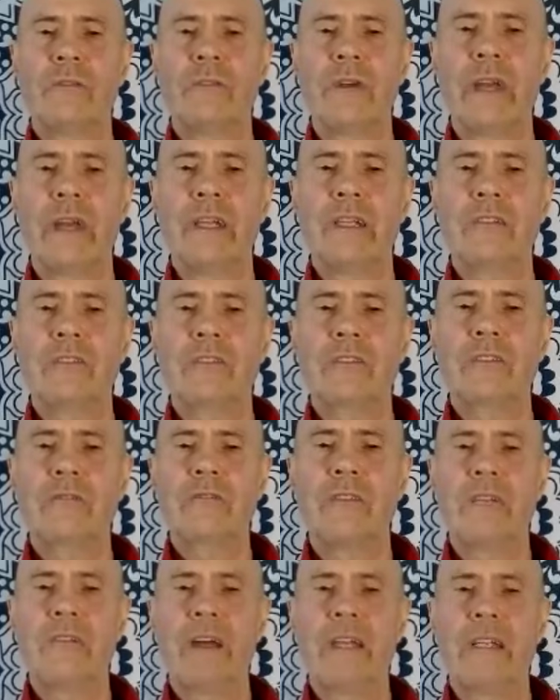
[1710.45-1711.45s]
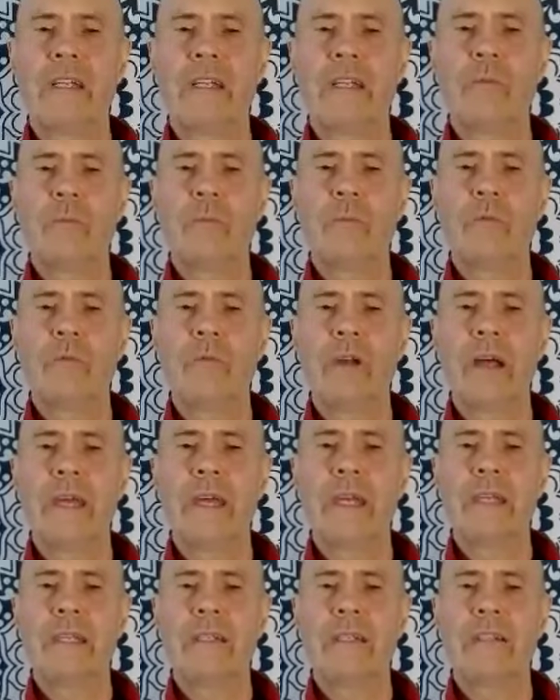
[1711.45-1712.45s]
face, cranium,
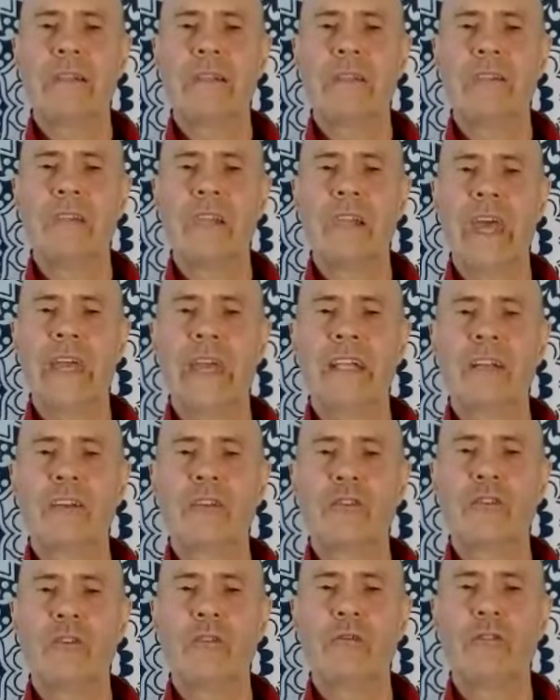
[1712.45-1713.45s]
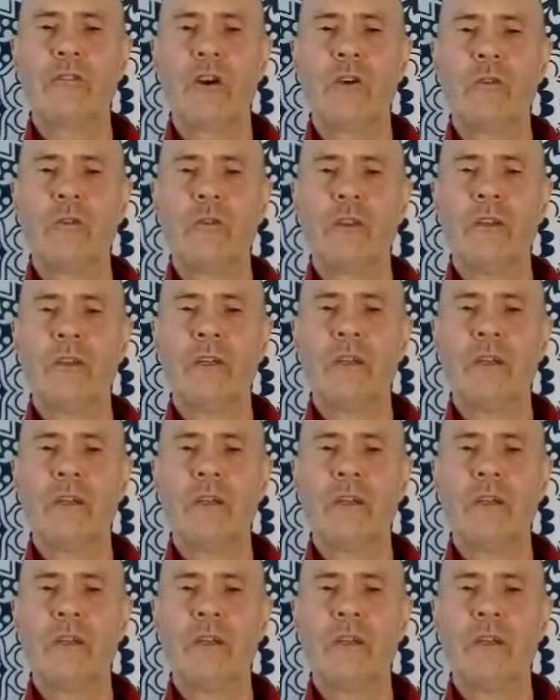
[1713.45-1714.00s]
brain, neck and throat